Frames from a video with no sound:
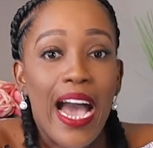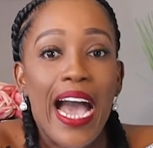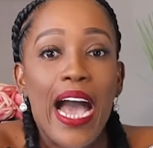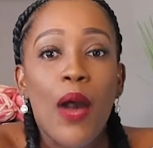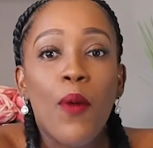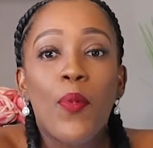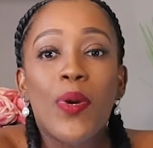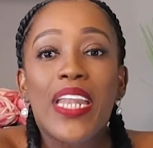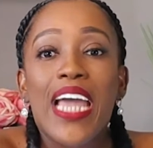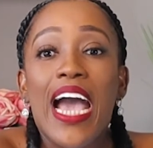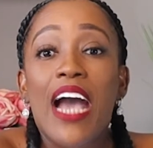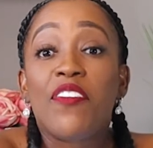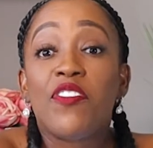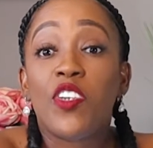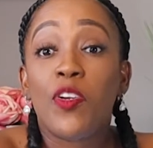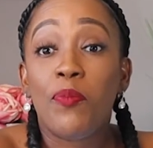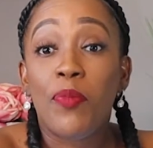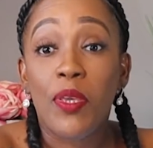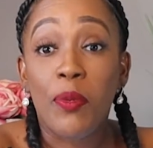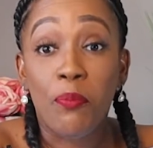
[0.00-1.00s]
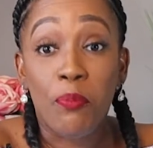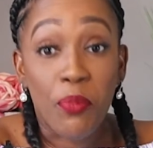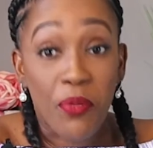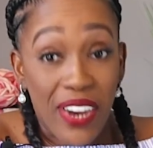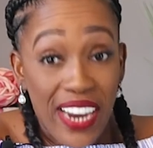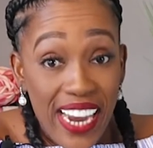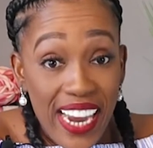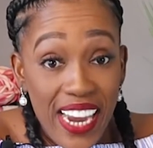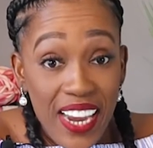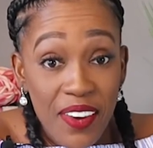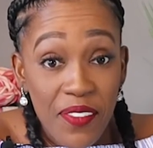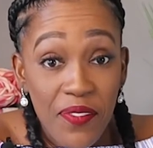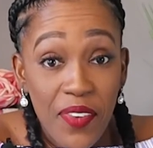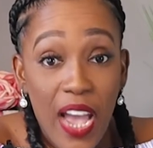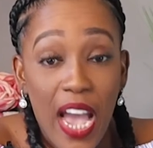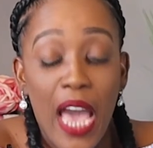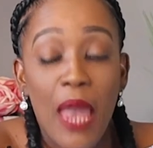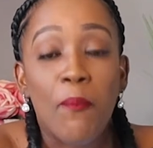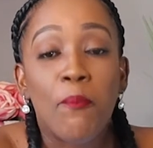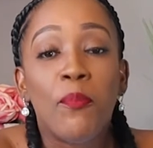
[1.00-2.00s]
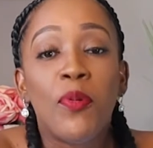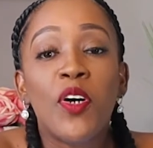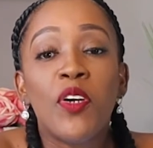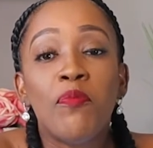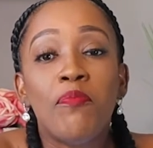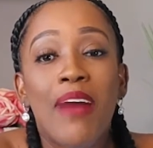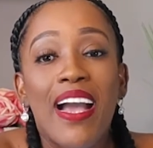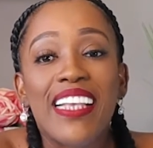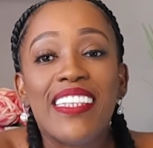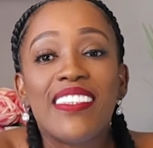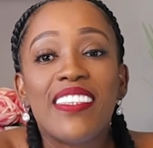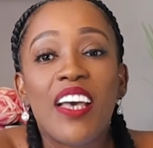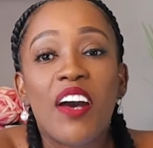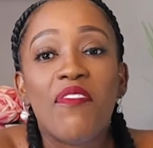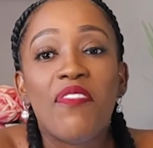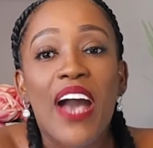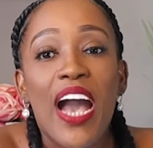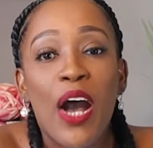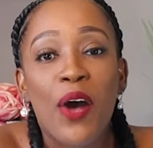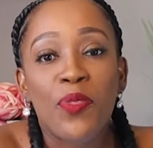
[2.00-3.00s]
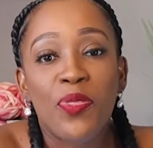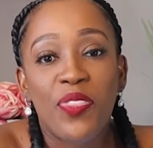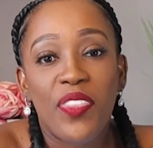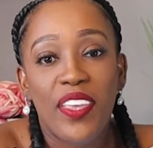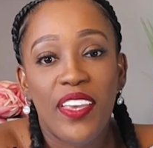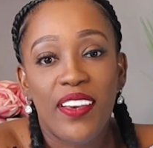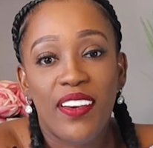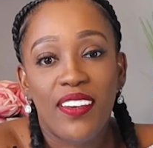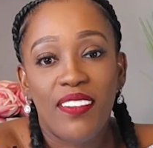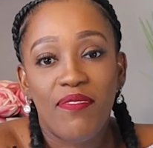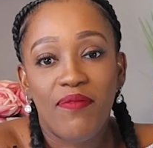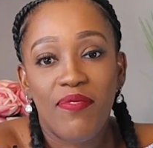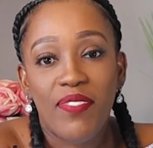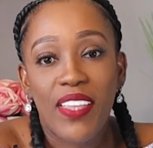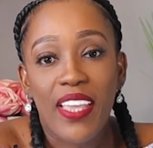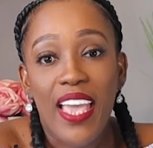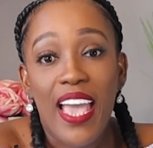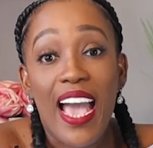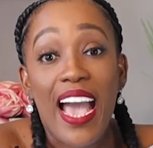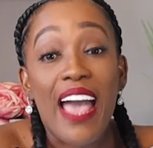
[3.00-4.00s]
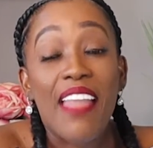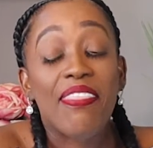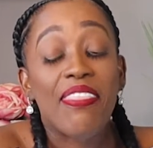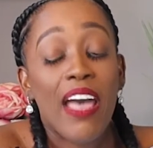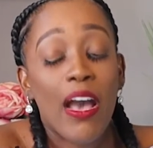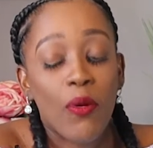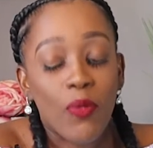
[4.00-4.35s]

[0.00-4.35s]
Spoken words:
I would have to be brave and put myself out there. and